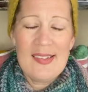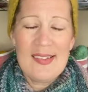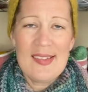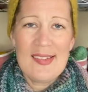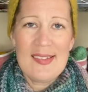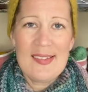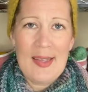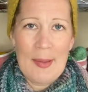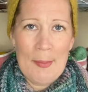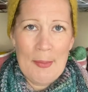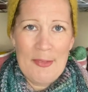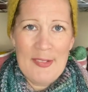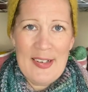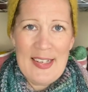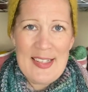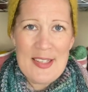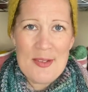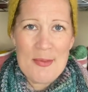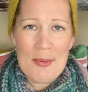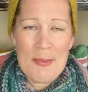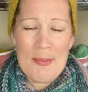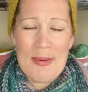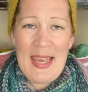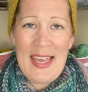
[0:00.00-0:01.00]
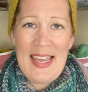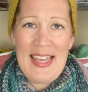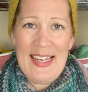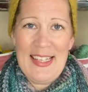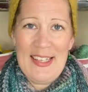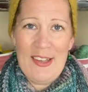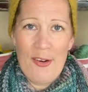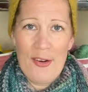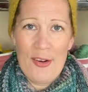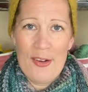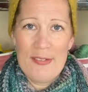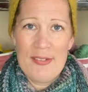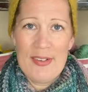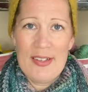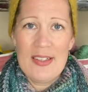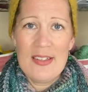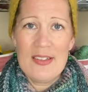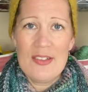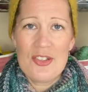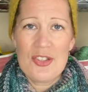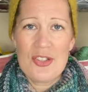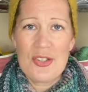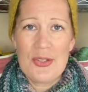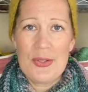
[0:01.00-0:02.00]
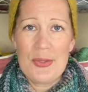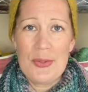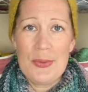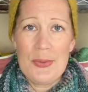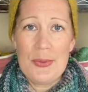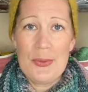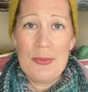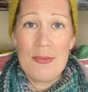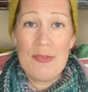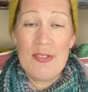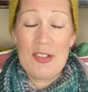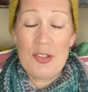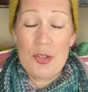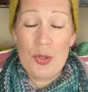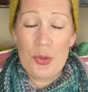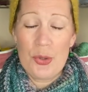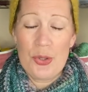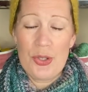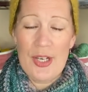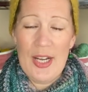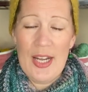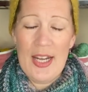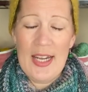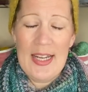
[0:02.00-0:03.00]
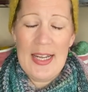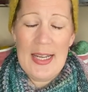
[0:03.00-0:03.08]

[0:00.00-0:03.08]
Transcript: some of us will be heading over to Victoria